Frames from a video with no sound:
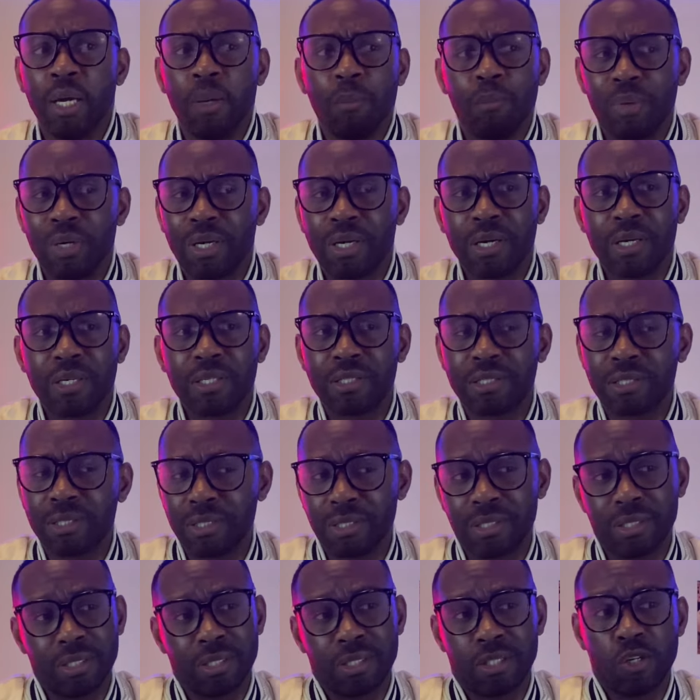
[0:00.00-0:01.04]
because
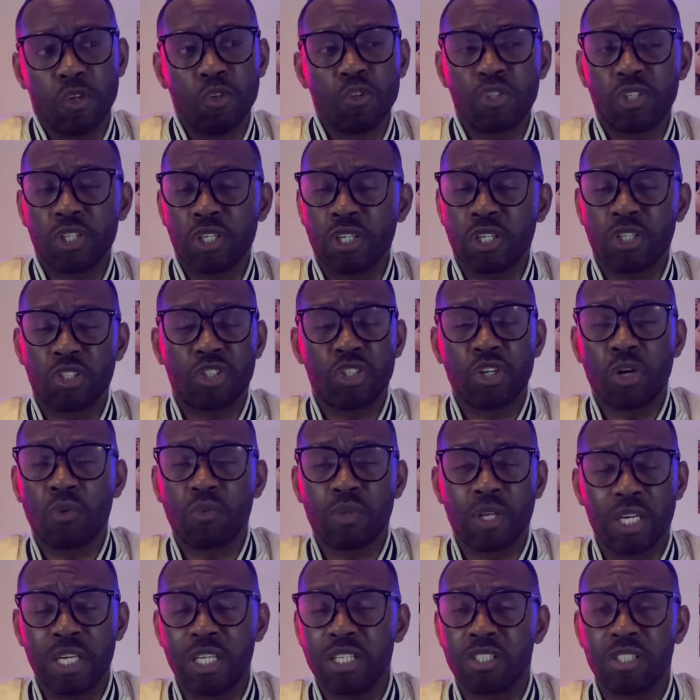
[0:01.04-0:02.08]
Usyk has shown
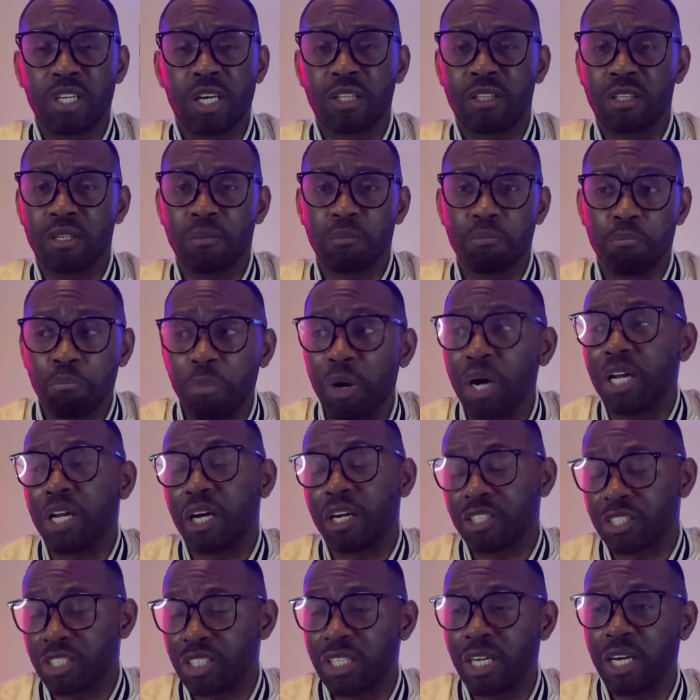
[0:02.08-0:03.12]
that he's nothing but a
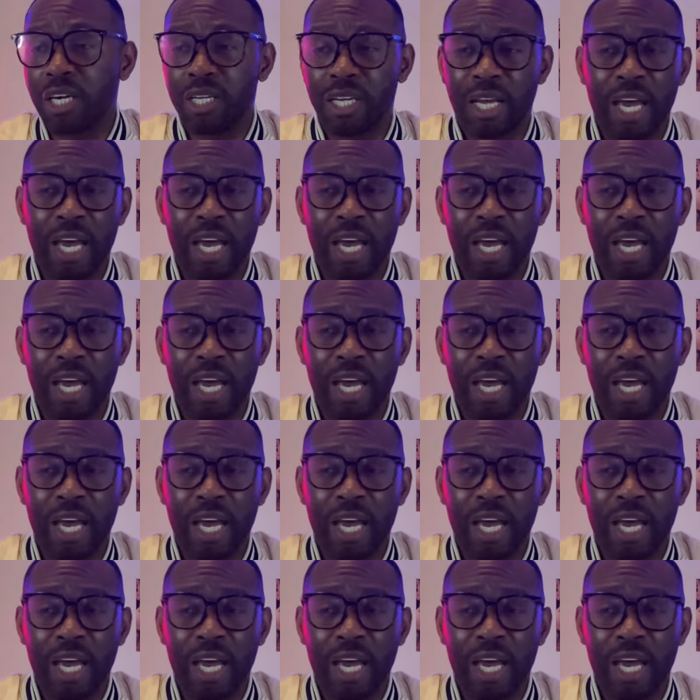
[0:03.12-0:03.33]
stud.